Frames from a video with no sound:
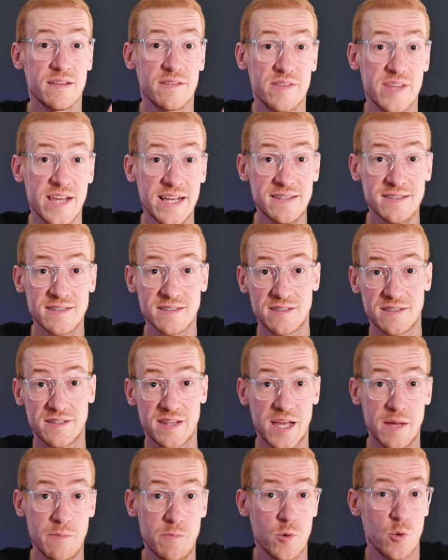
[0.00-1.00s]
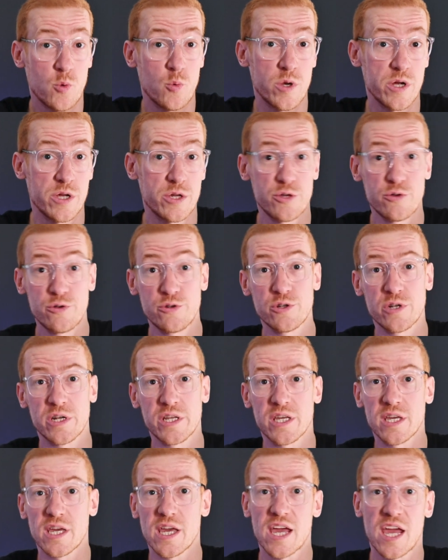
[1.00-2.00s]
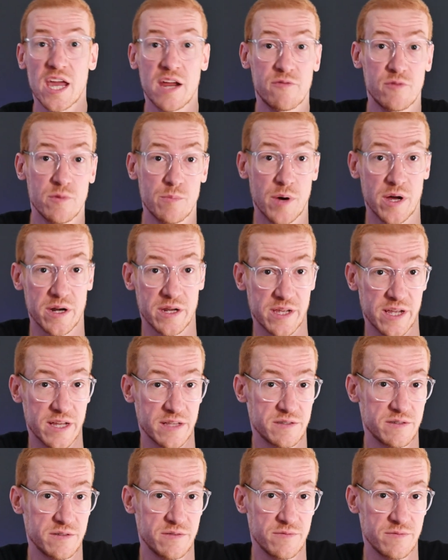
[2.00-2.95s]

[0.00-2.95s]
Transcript: That's a step where usually everybody gets